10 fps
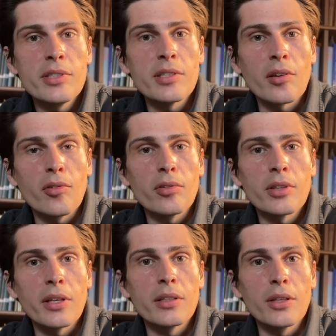single
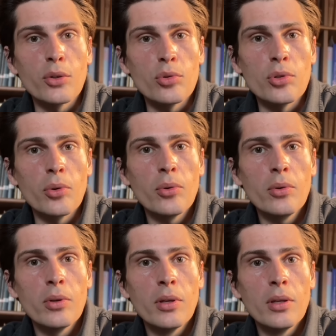thing that you do
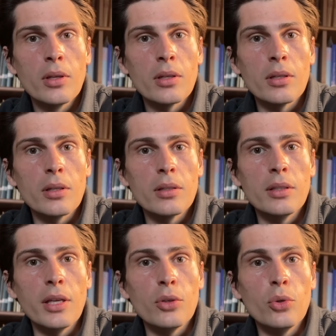
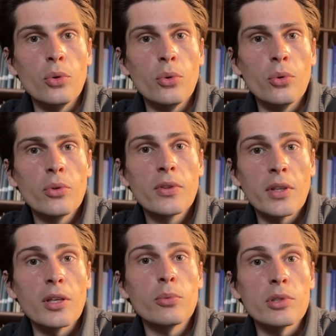that you
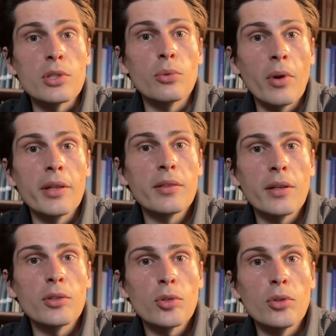think was the right
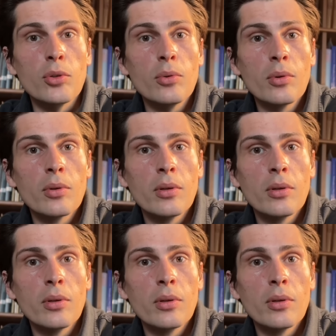thing to do,